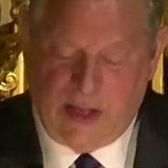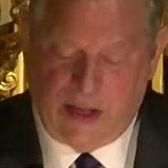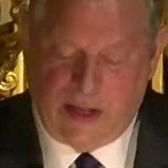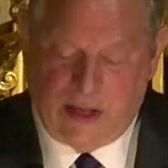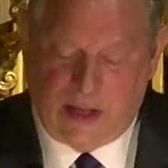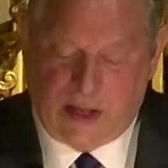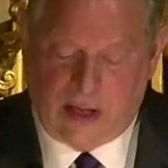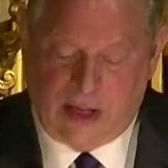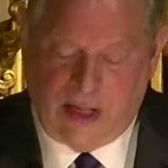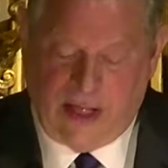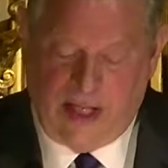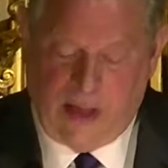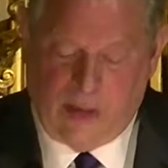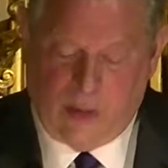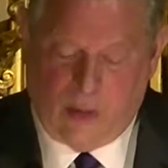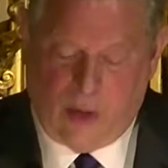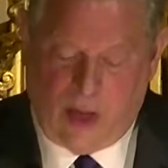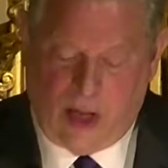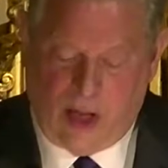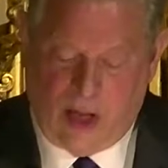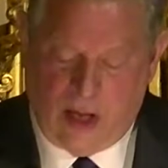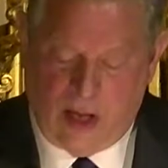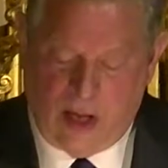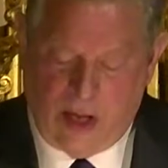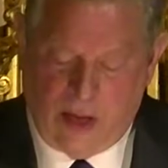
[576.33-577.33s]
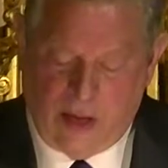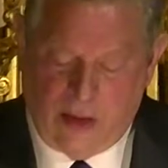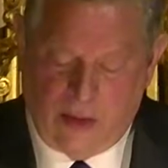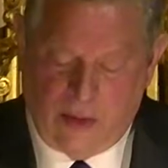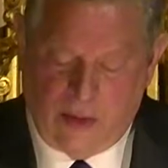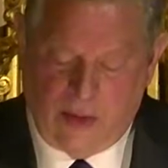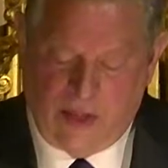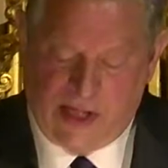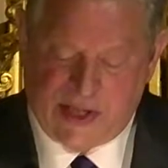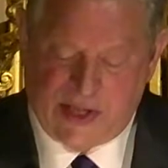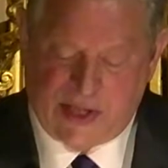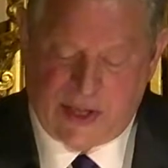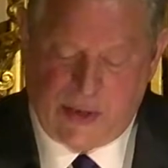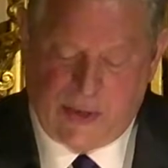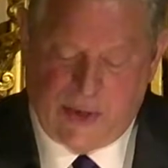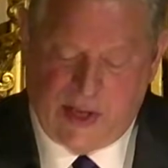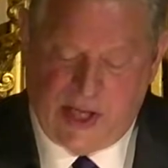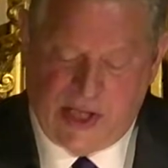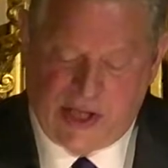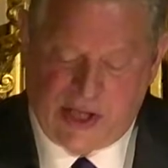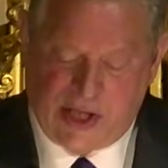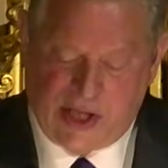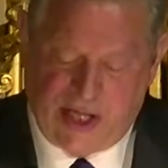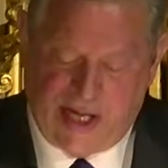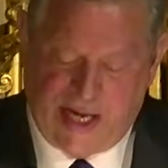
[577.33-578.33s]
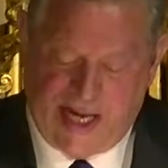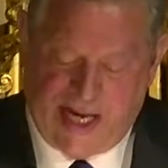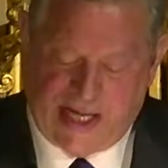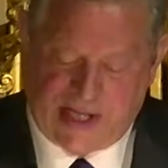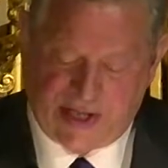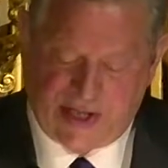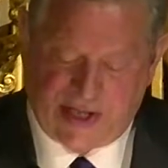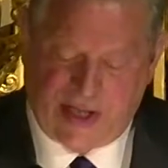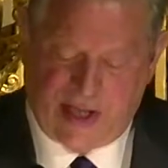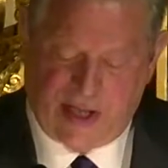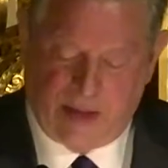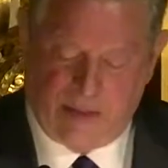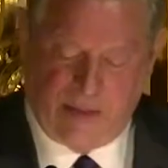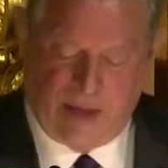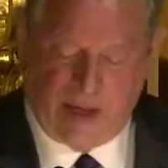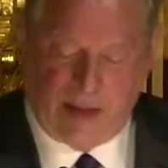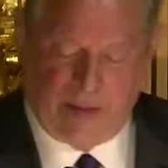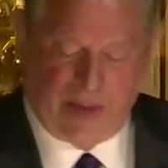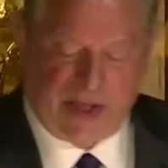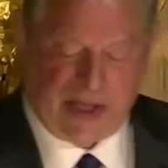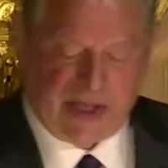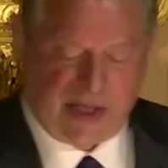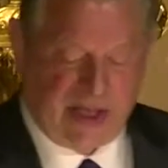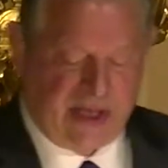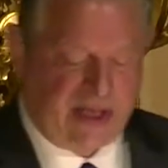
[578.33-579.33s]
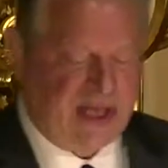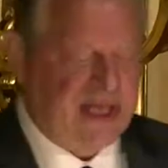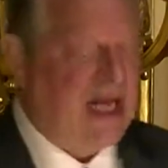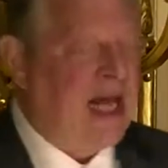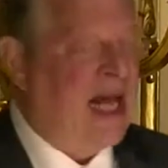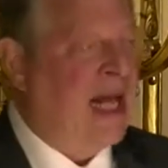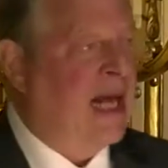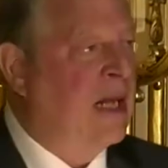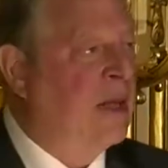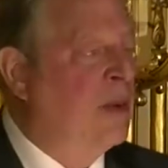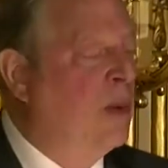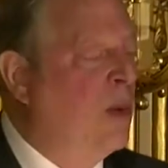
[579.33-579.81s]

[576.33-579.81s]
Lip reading: The Clean Water Restoration Acts and Amendments, the Solid